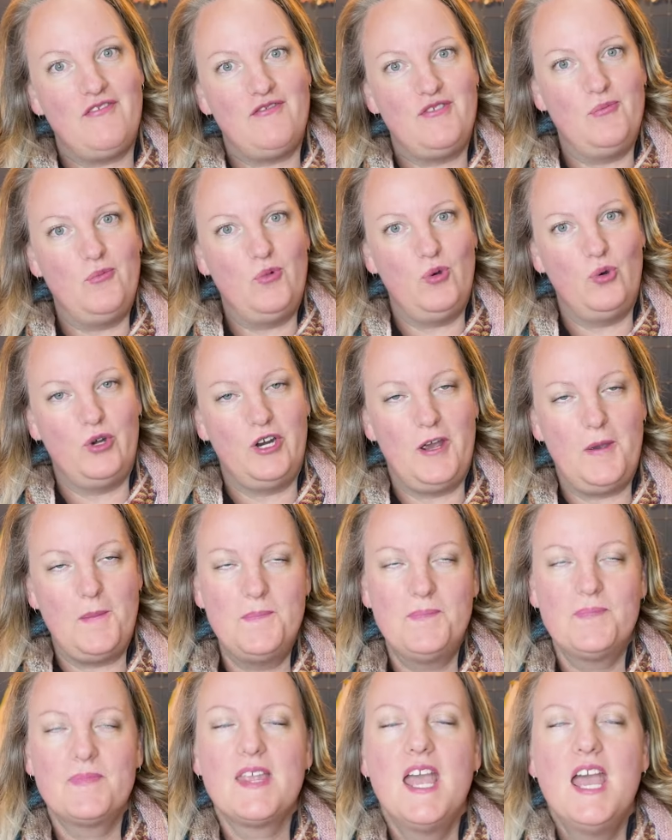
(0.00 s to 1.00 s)
the border.
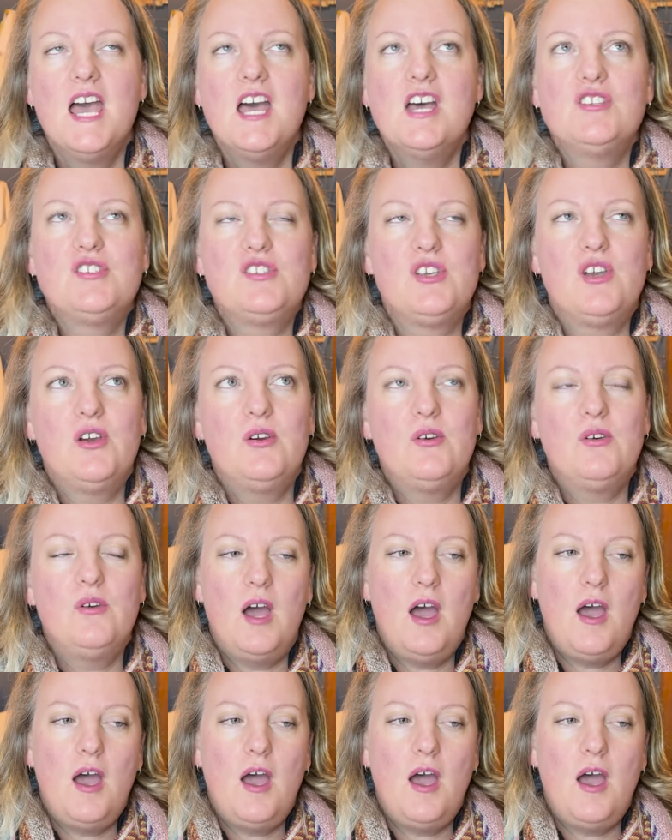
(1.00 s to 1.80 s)
So